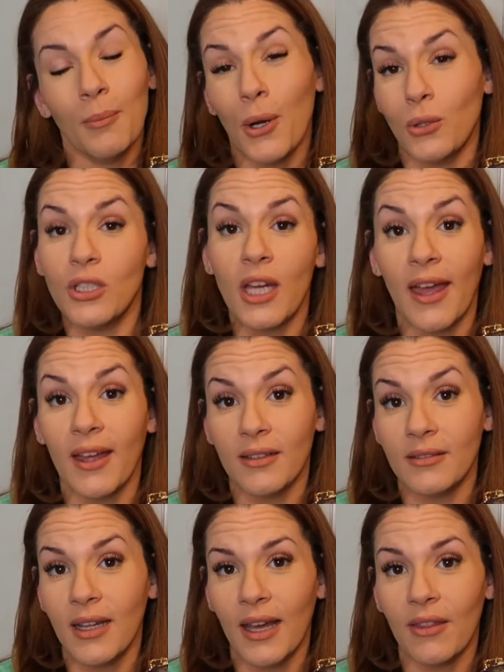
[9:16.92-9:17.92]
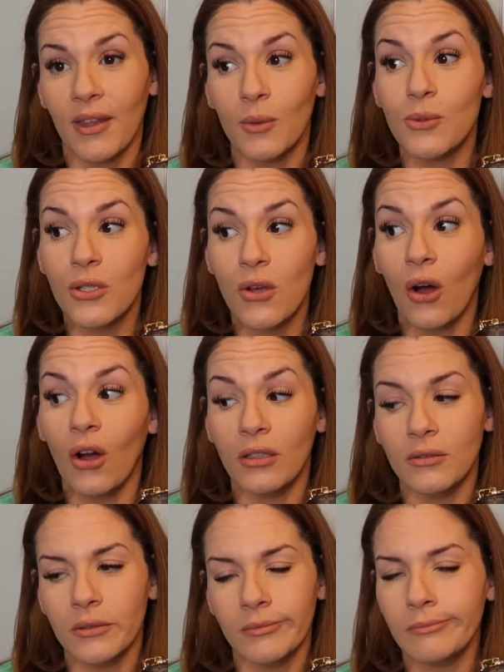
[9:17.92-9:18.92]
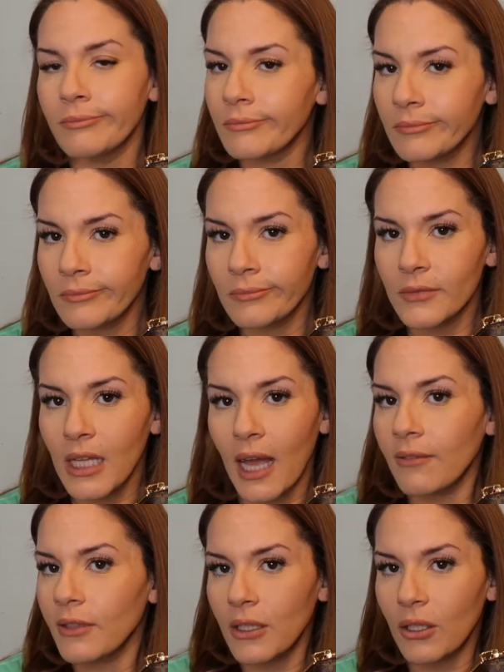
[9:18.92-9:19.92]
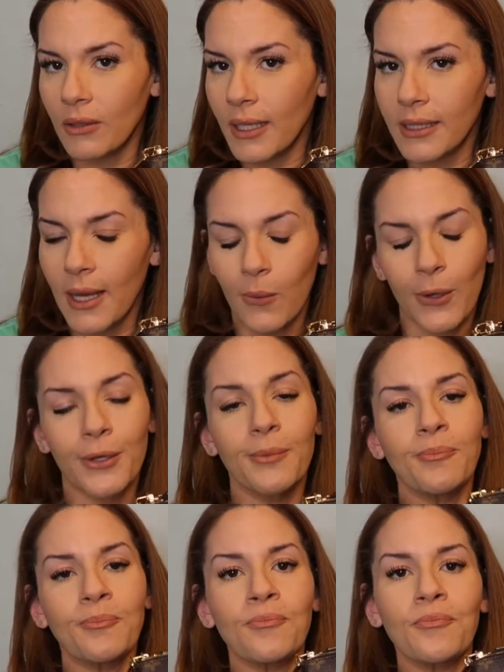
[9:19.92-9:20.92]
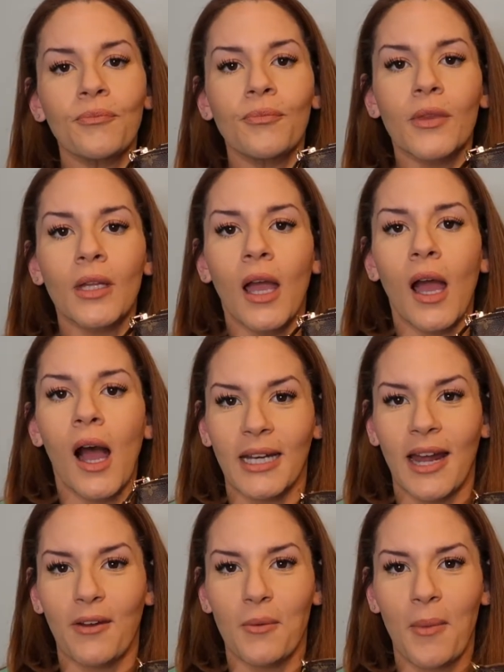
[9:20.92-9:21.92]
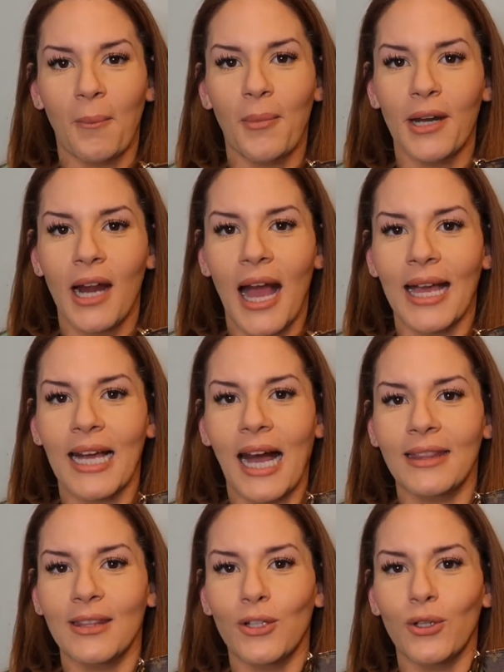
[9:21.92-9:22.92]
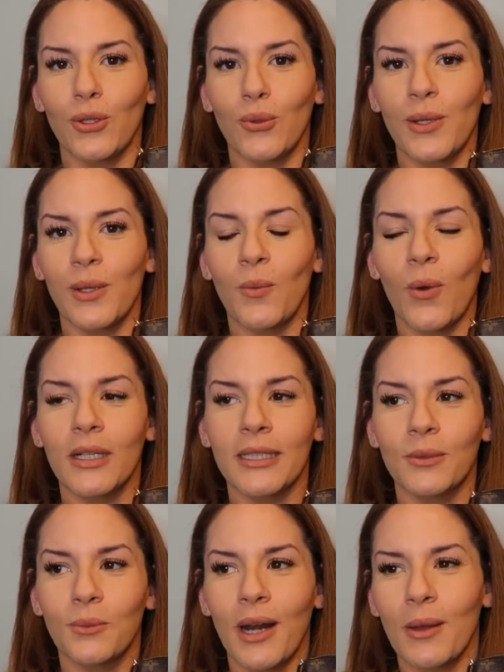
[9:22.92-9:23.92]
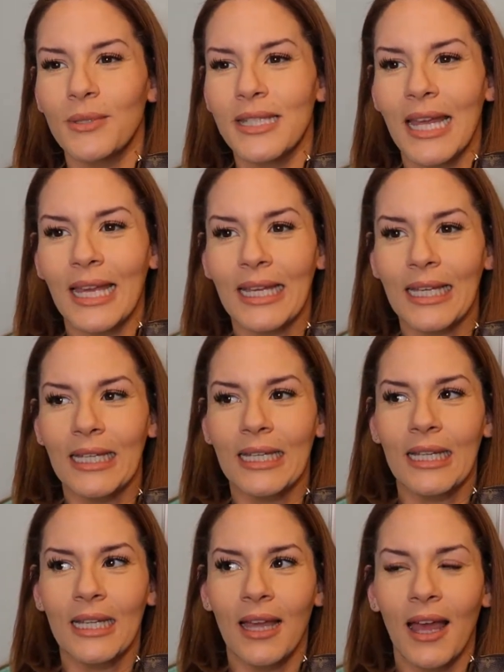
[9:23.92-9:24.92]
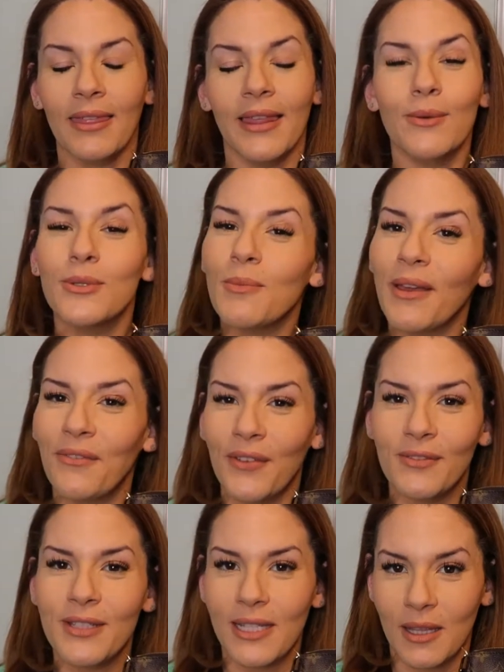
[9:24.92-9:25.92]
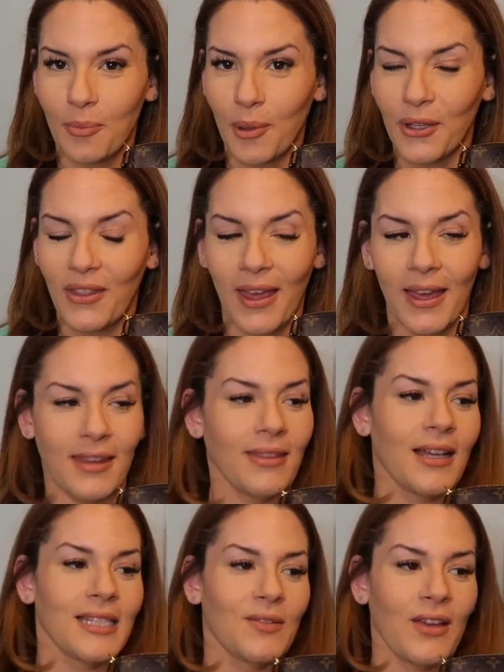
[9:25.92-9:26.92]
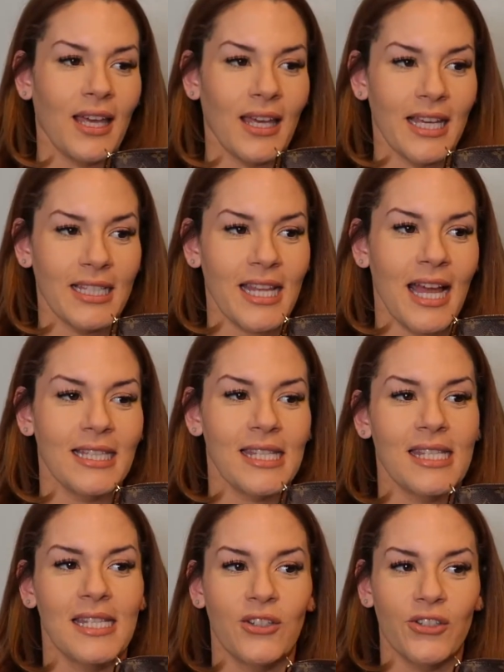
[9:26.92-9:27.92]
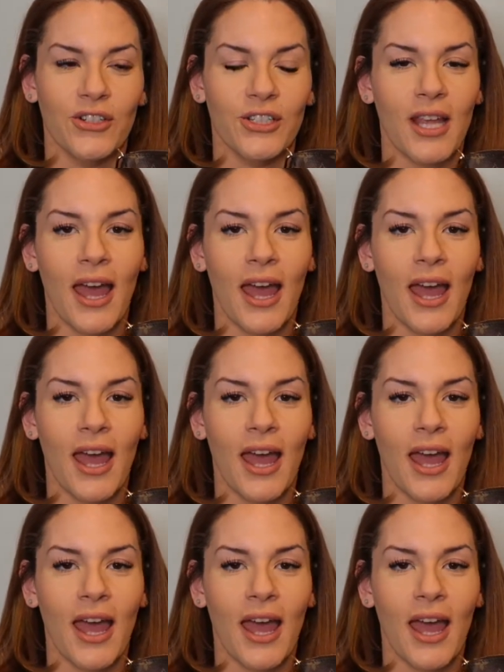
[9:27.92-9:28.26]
Pochette, I think it was called. I really don't like that word. And I remember I got the Louis one when I was like, I think it was my 15th birthday in Las Vegas at Caesars.